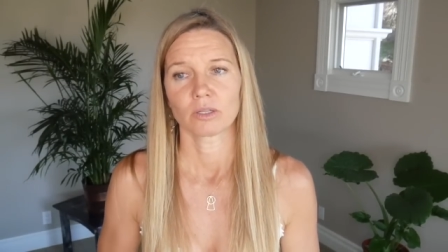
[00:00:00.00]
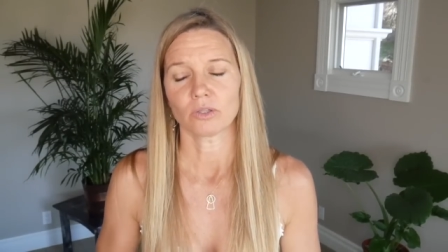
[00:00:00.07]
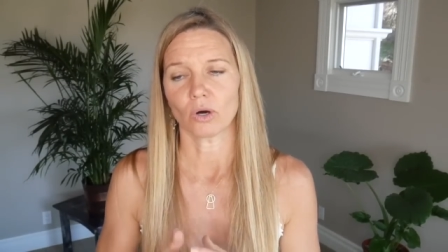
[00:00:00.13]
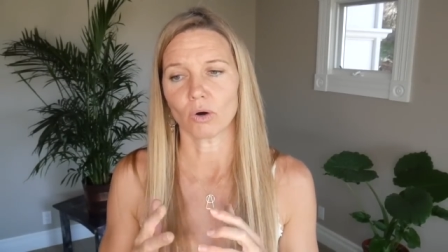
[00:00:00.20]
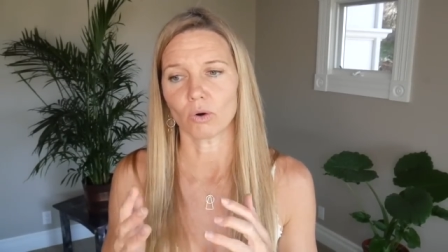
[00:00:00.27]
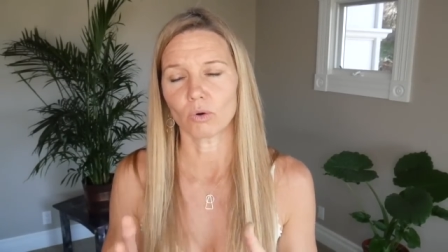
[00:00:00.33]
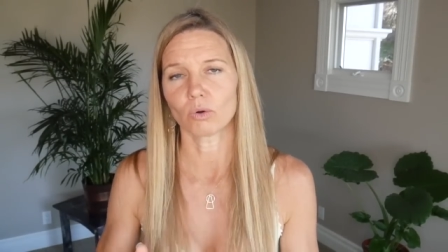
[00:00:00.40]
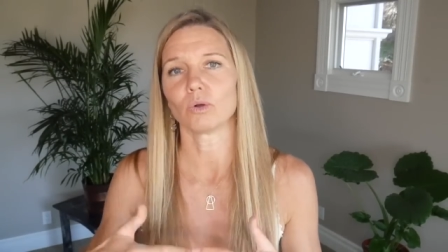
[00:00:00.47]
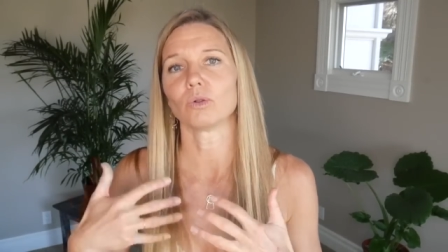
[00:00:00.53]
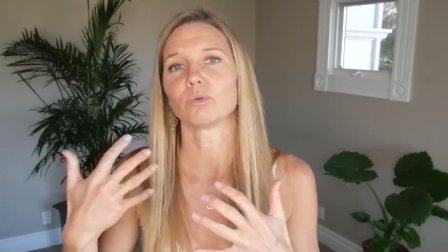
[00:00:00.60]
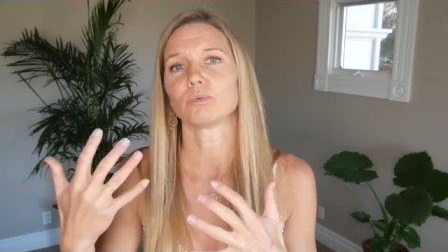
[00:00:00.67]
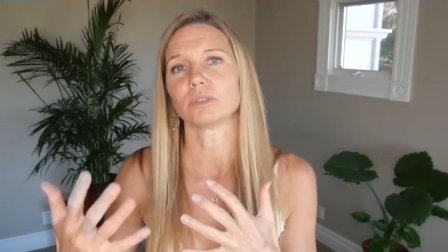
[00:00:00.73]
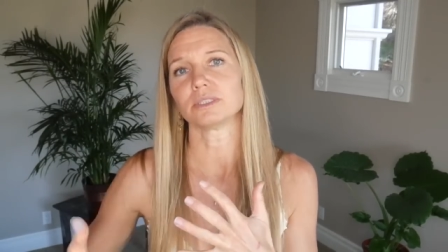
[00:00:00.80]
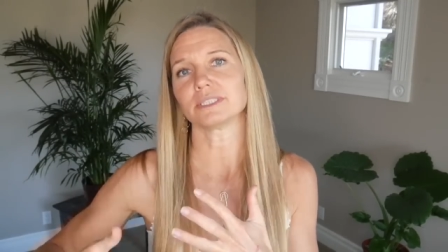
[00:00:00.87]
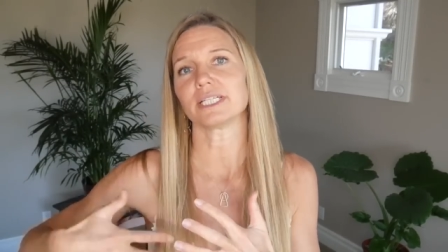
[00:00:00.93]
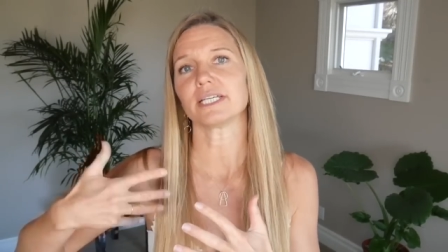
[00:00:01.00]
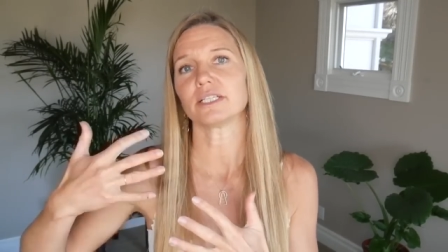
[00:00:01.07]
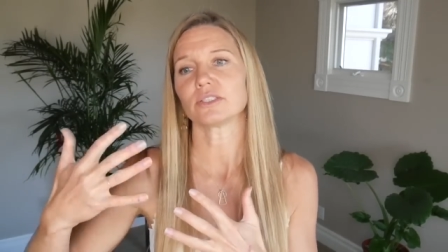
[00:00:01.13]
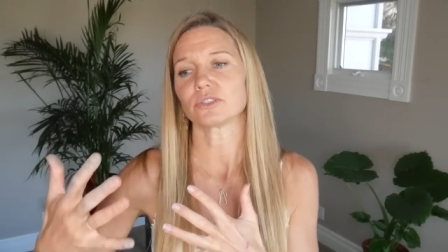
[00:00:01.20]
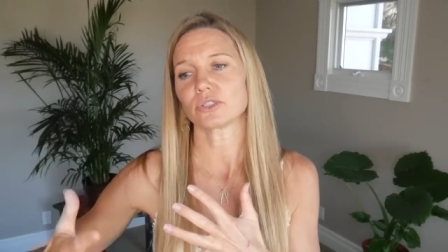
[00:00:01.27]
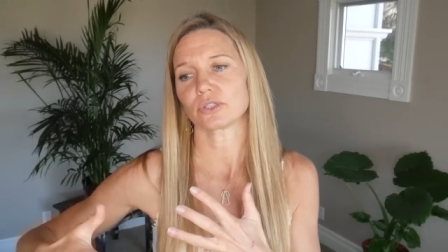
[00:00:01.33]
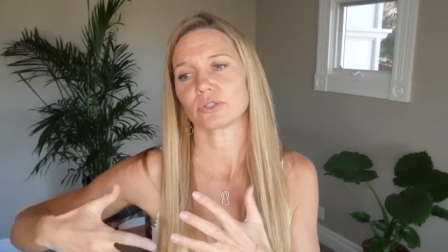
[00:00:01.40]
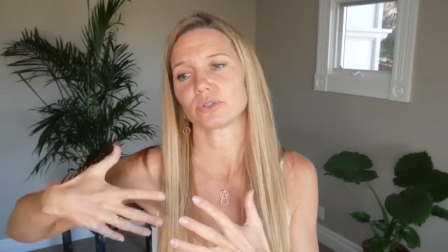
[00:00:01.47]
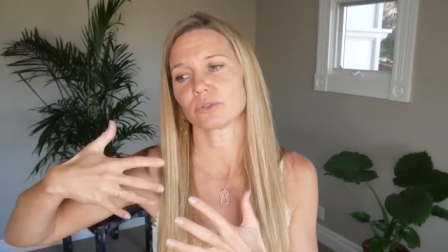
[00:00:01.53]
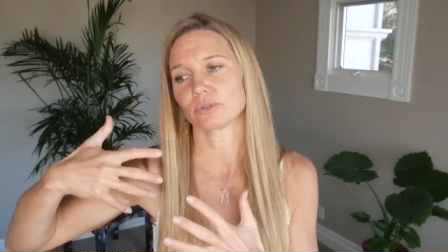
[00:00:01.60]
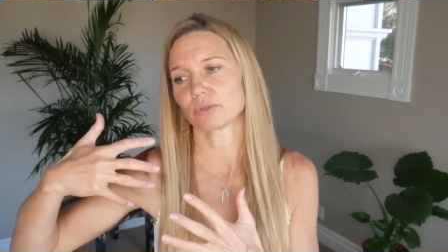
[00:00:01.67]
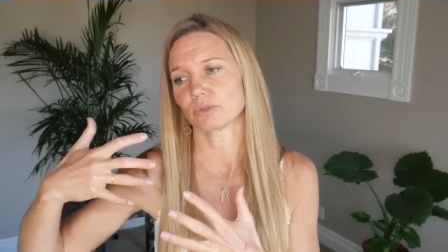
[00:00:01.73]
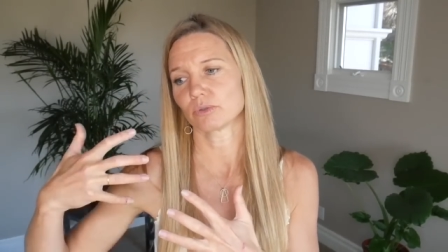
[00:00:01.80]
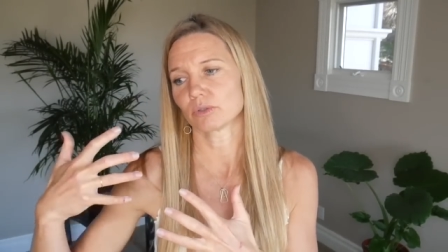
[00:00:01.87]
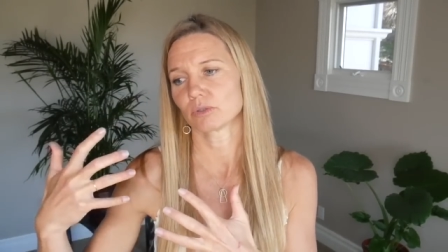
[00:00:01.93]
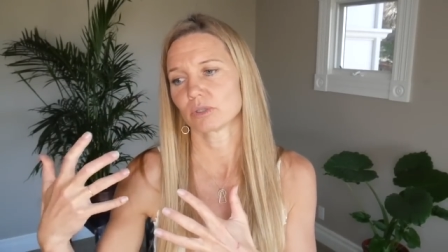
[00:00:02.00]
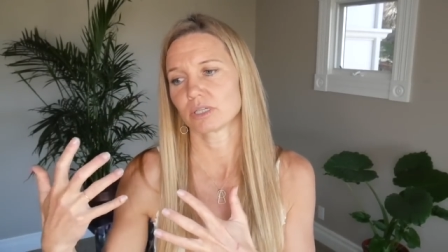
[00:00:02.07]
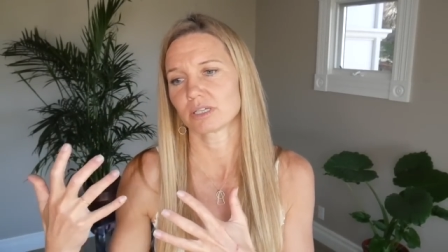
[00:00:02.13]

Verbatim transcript: The old will need to